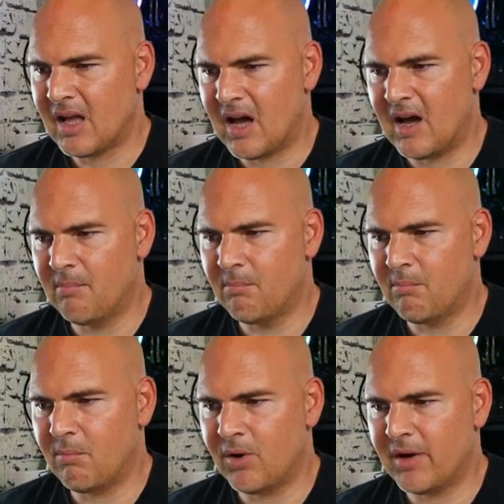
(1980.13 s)
I
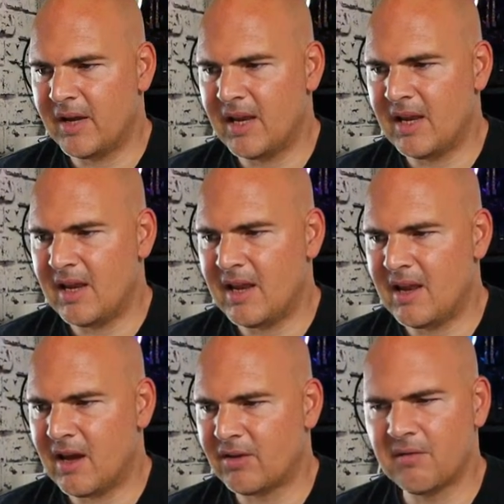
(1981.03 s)
don't
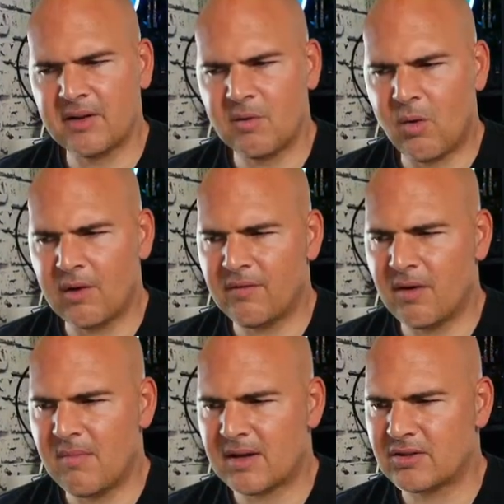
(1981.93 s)
think the
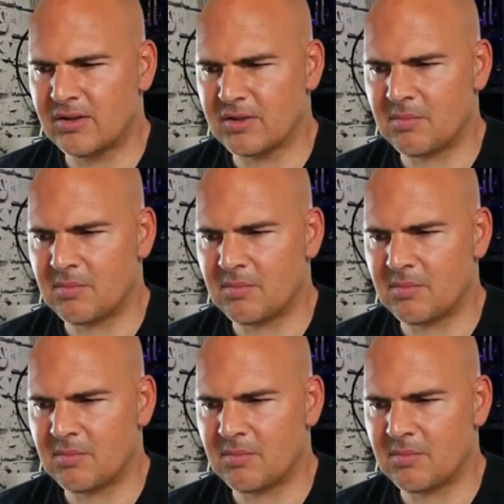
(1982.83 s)
Wi-Fi mesh does,